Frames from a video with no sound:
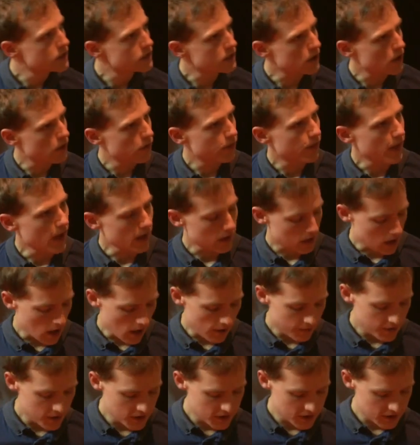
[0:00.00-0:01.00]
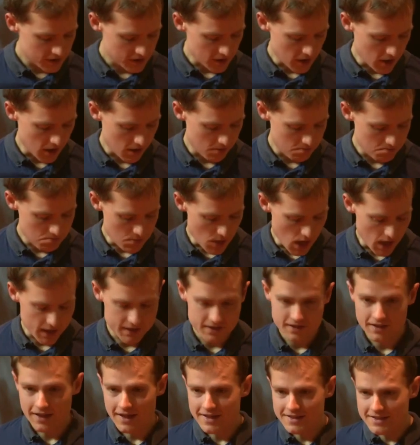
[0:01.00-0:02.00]
So that covers
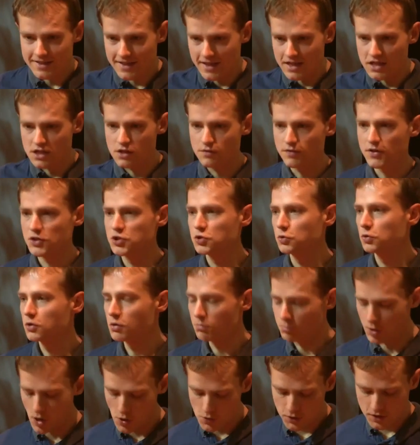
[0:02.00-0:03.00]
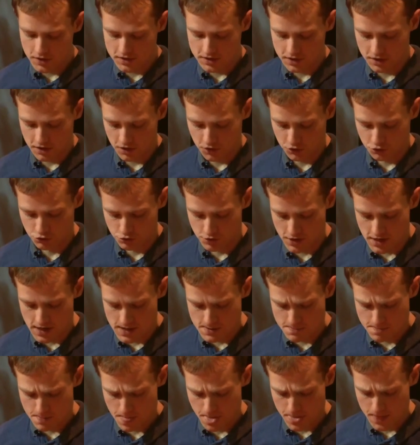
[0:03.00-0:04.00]
isolating individual components in our tree.
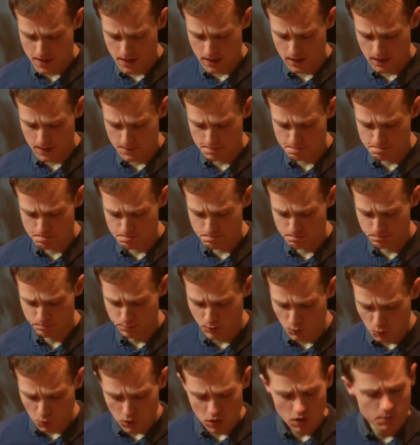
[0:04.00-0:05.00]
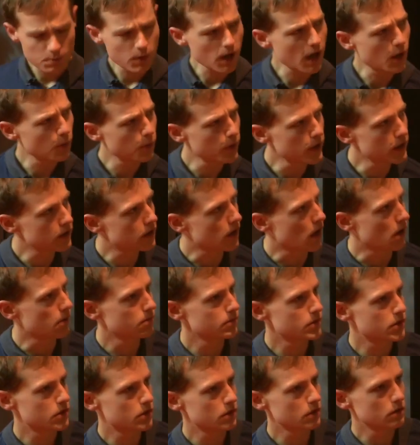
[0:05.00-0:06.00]
But what about when it
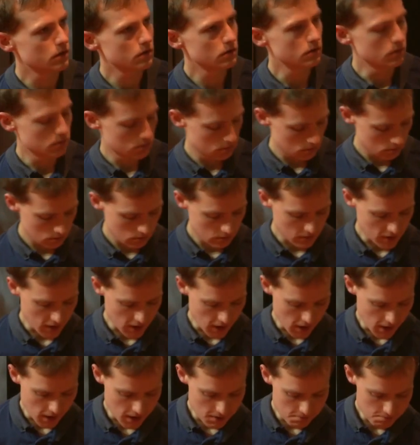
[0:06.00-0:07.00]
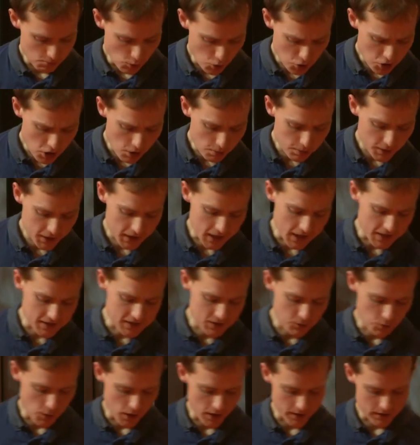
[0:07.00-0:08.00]
comes to more
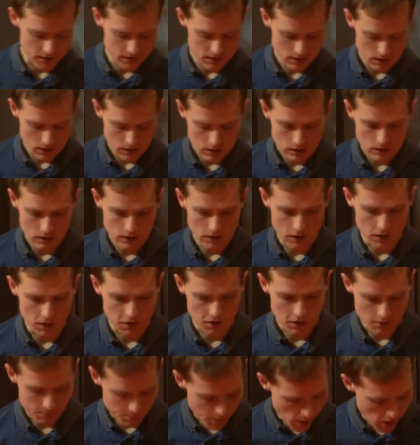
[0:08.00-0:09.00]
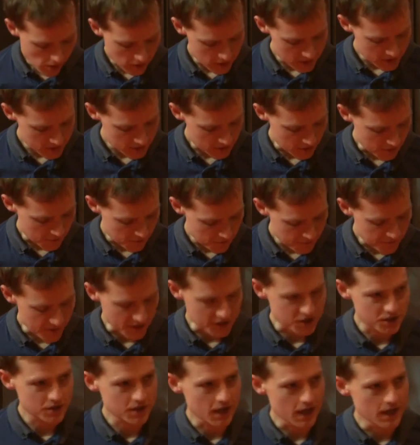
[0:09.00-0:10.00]
complicated ones? Components that
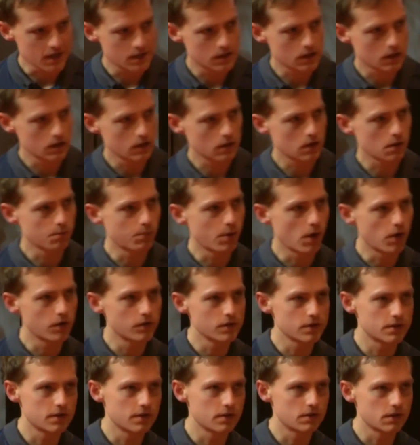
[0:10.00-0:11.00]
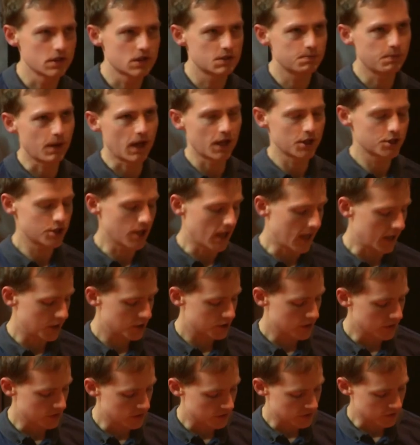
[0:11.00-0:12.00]
fetch data, components that dispatch
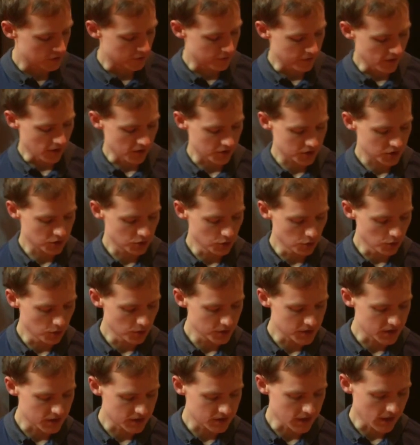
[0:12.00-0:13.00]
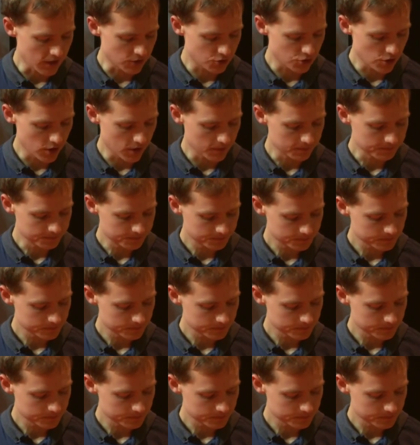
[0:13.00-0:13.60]
actions to Flux stores, etc.